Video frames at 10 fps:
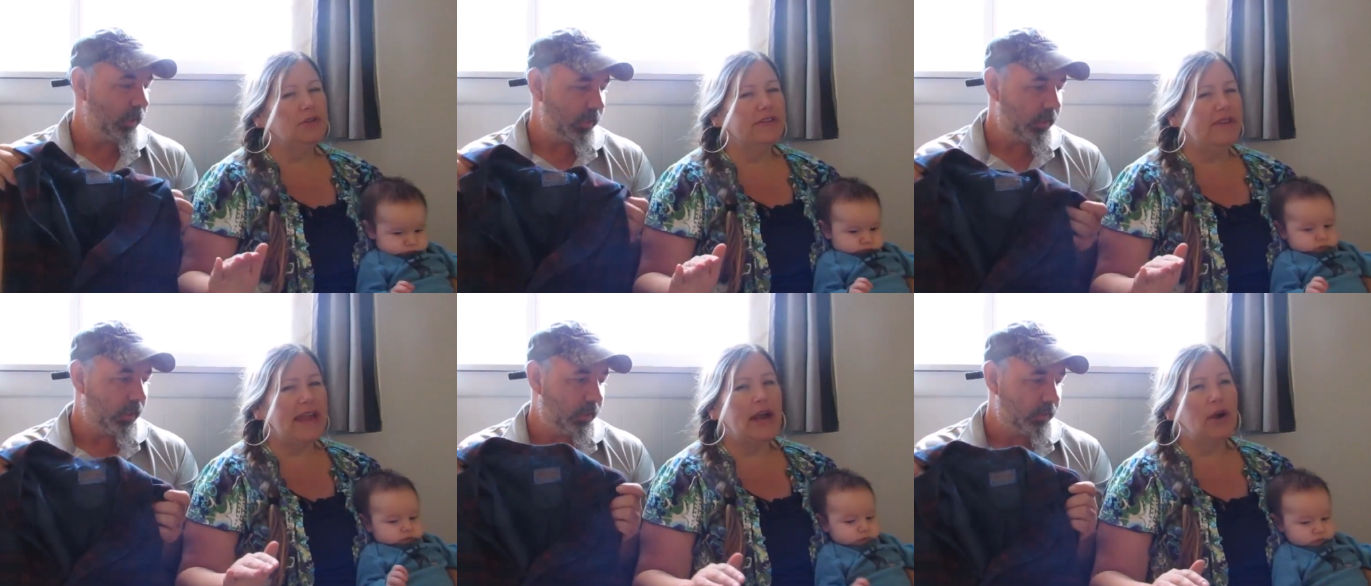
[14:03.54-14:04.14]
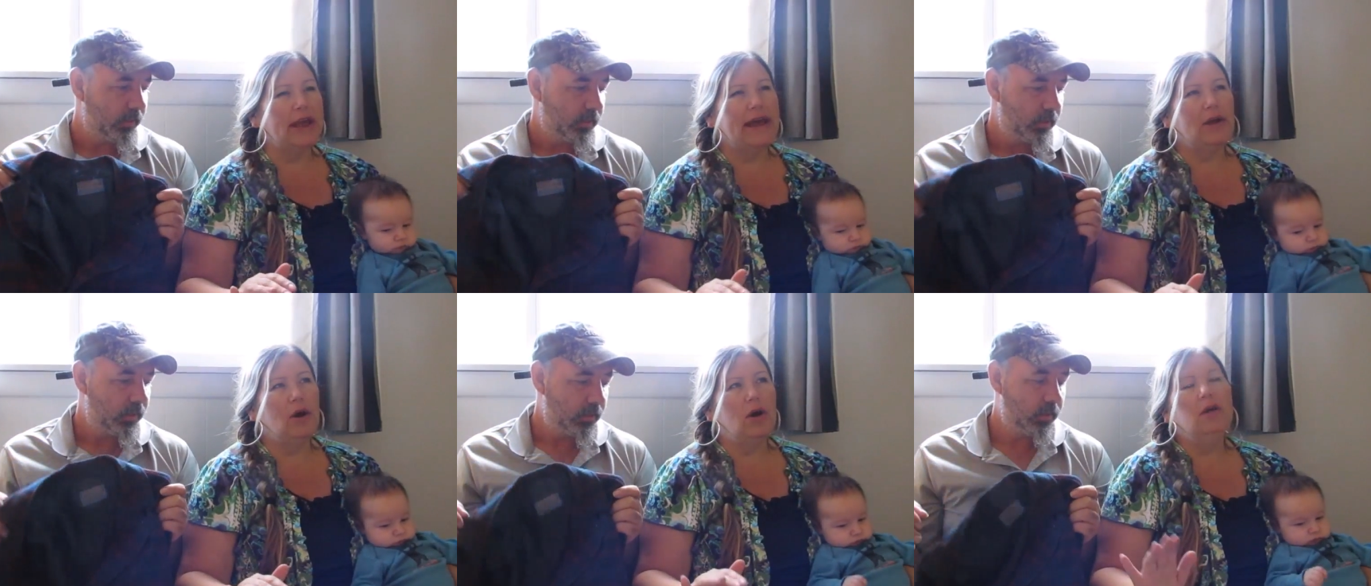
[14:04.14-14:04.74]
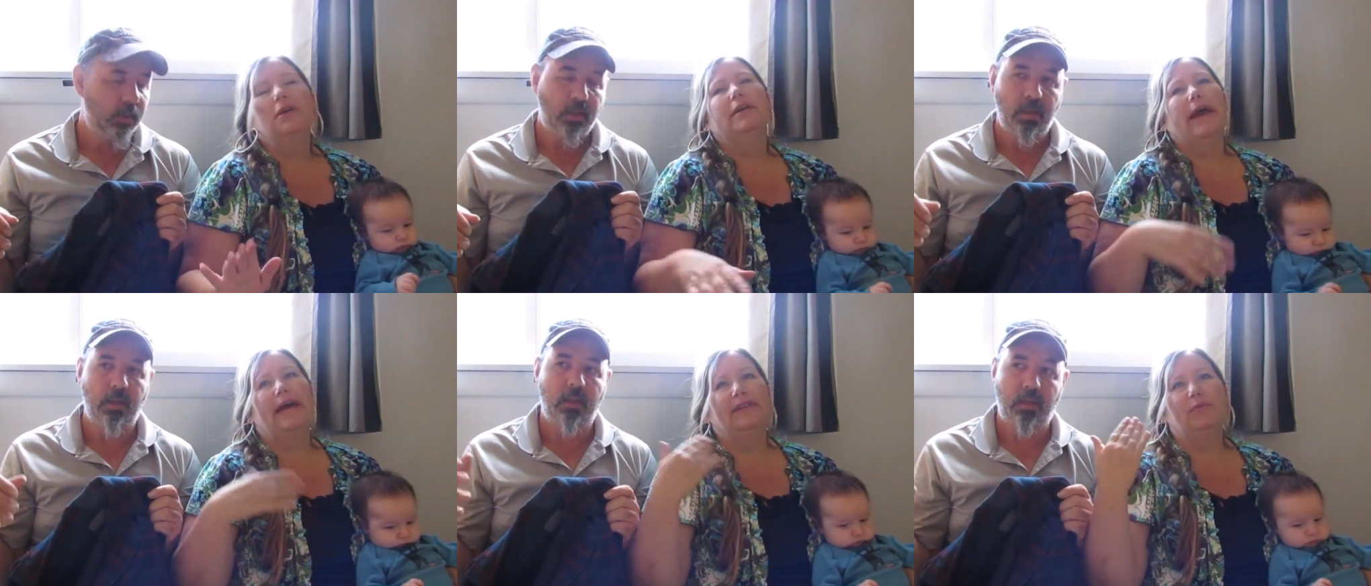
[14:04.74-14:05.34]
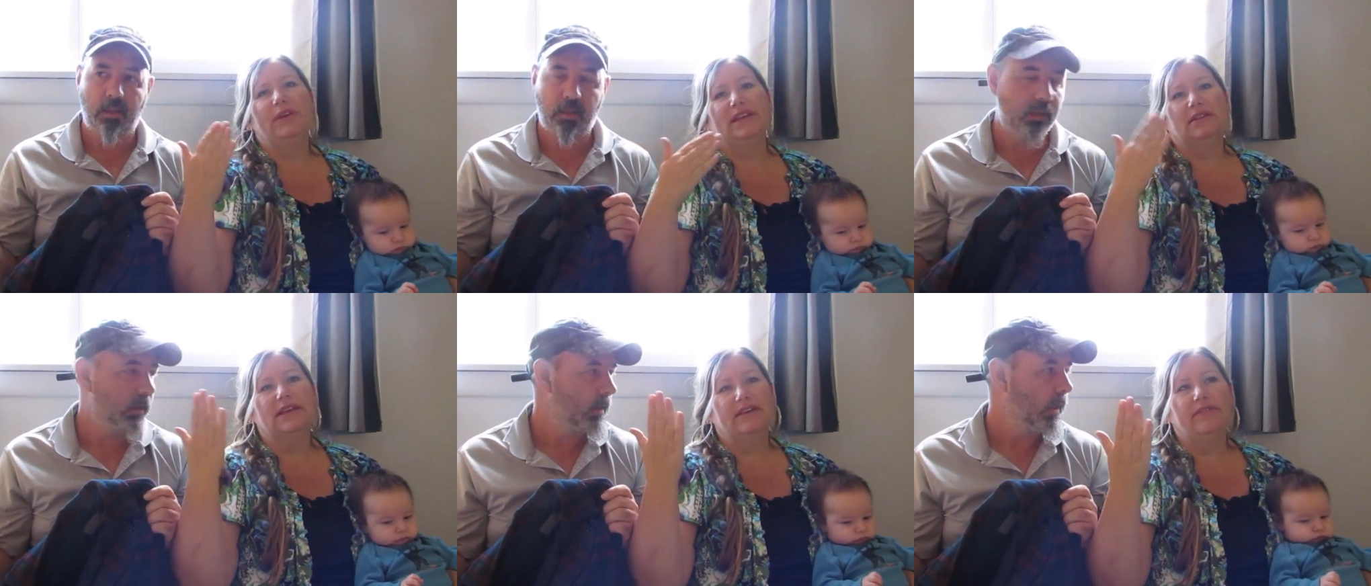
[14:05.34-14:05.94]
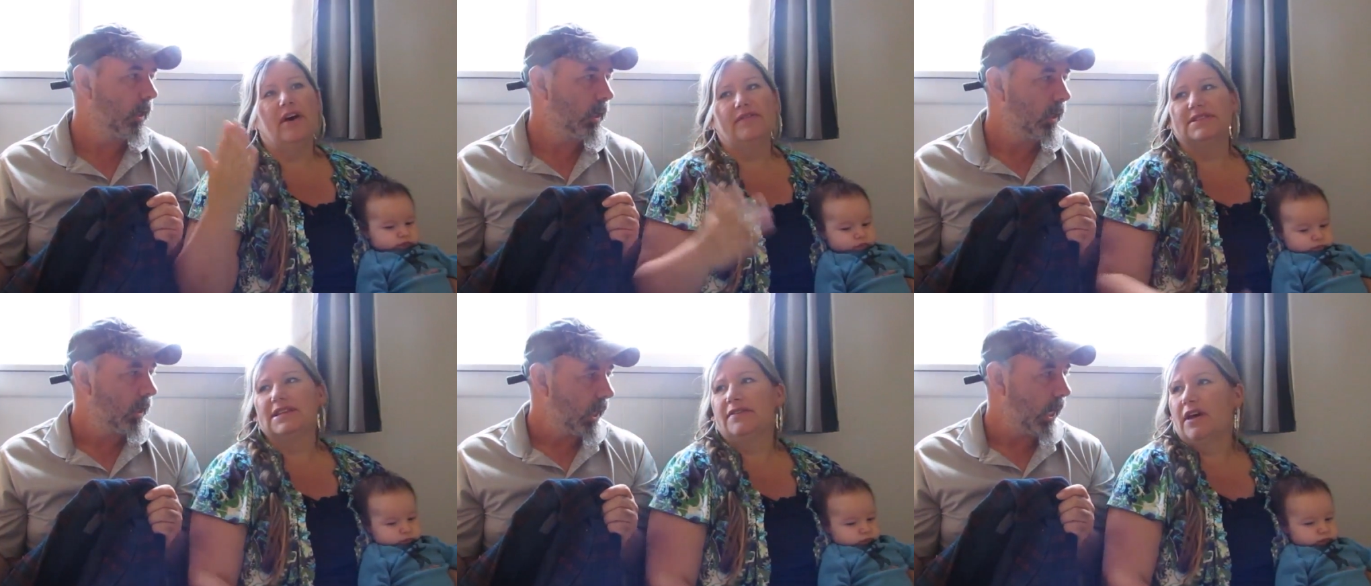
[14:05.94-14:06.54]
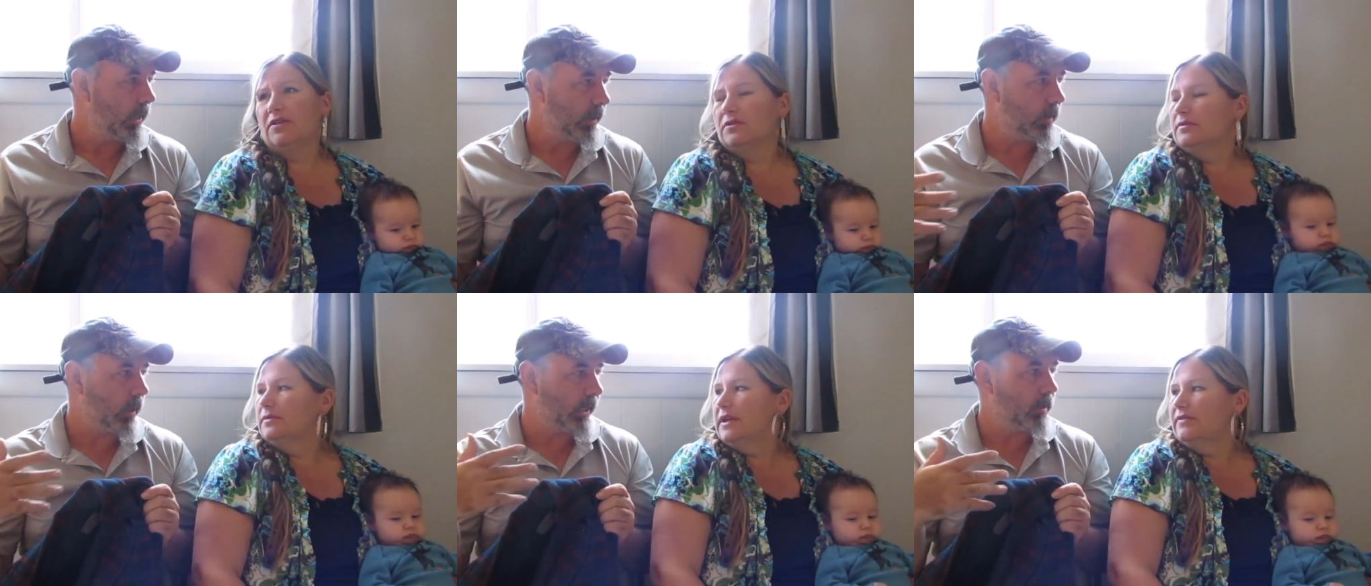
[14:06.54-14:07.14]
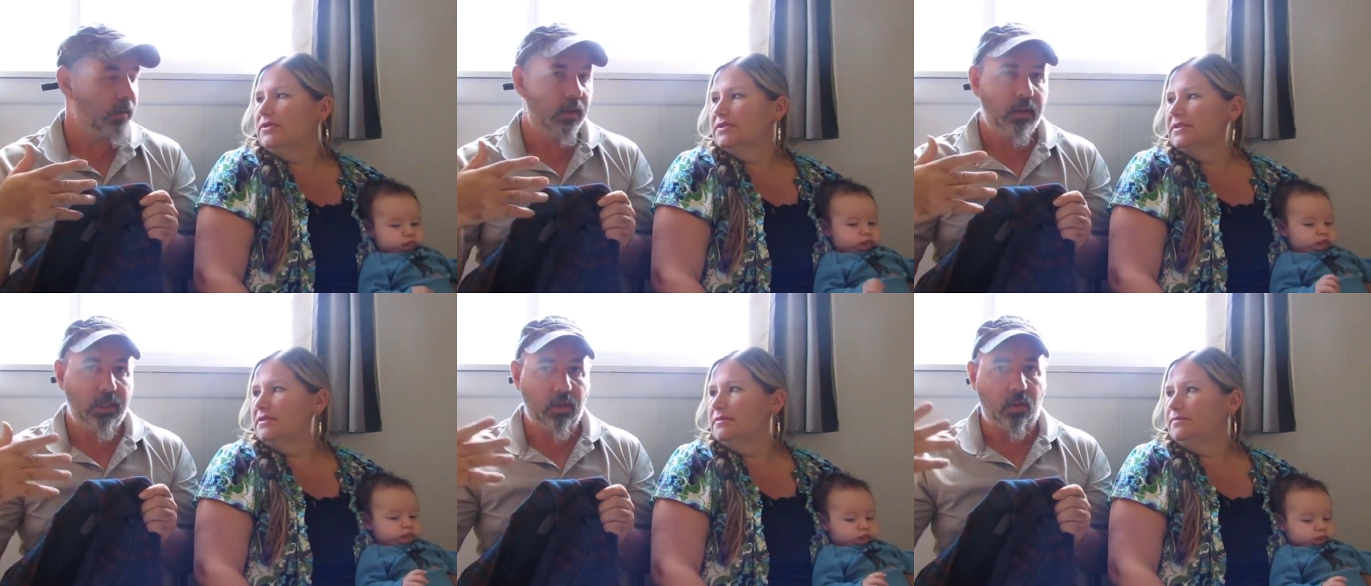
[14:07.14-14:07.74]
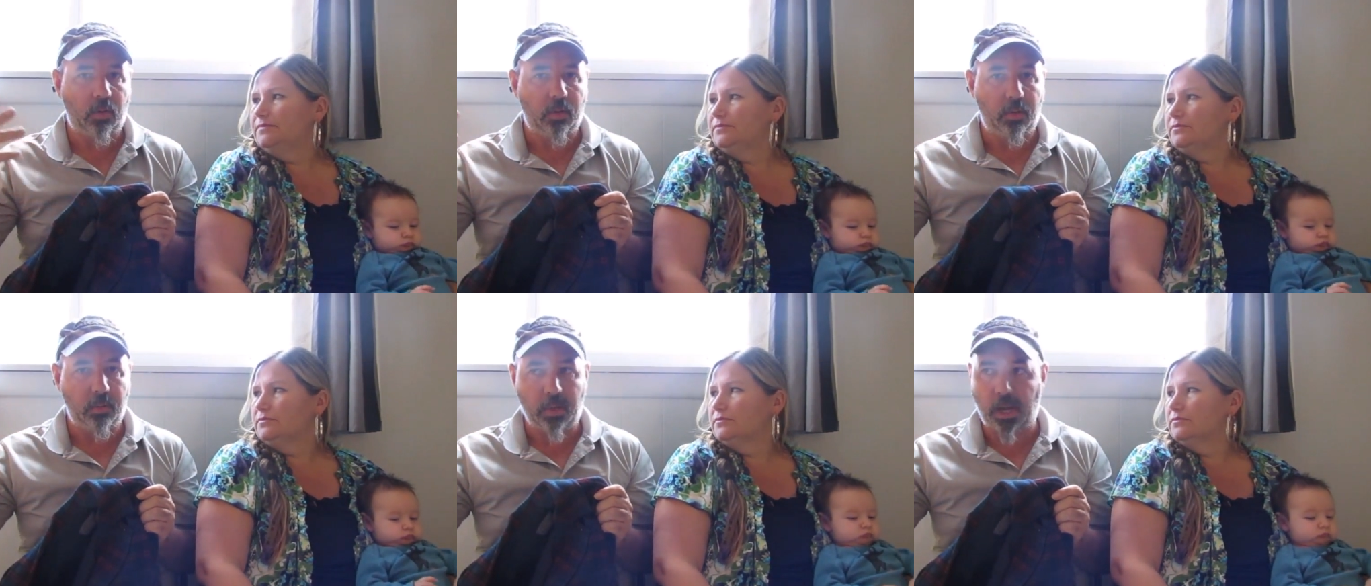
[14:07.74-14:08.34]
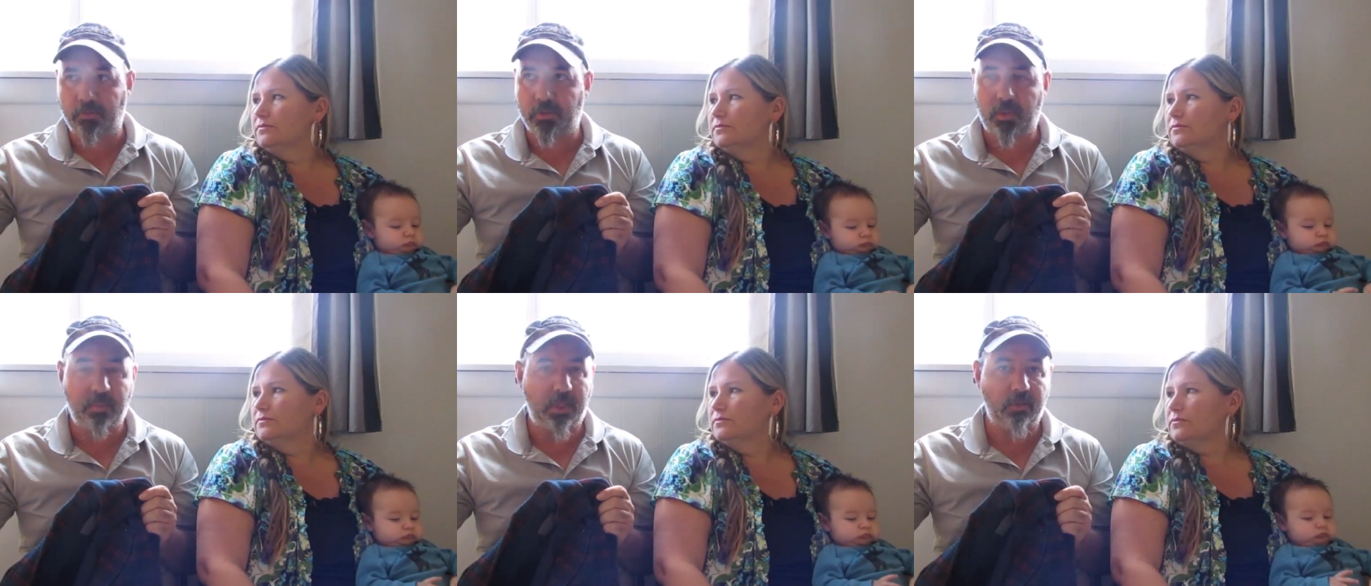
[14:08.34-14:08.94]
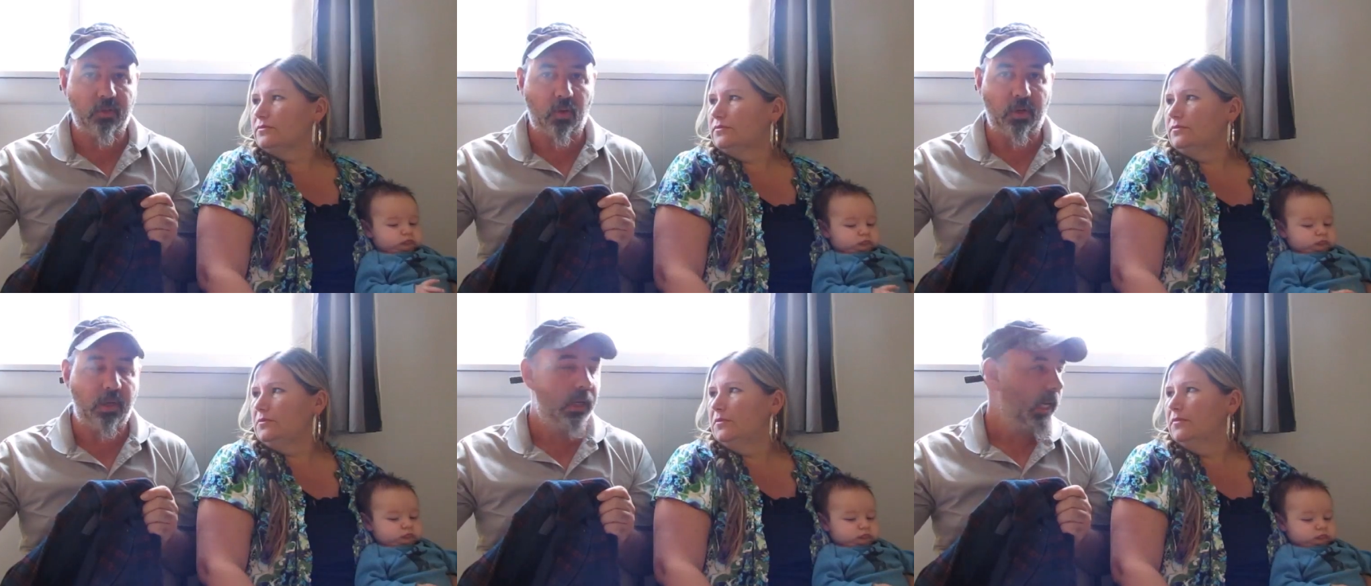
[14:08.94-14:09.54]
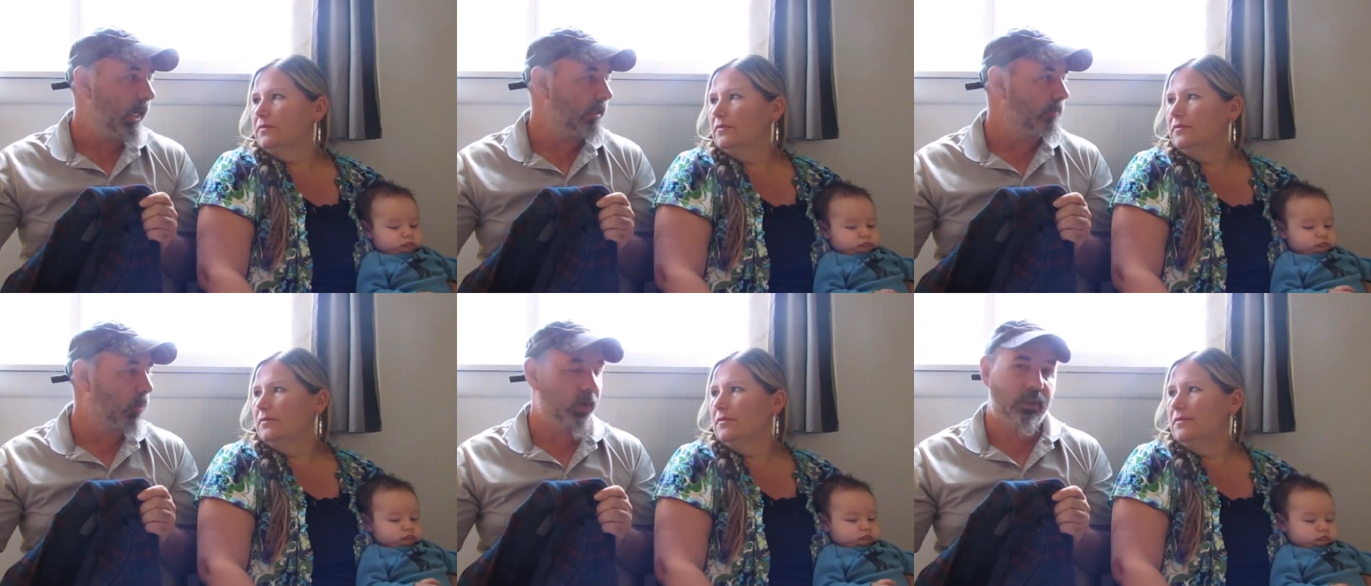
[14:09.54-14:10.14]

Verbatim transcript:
Speaker 1: your living area at all. And then we can live obviously on that. And then
Speaker 2: like levels. you know, obviously Minnesota, it's more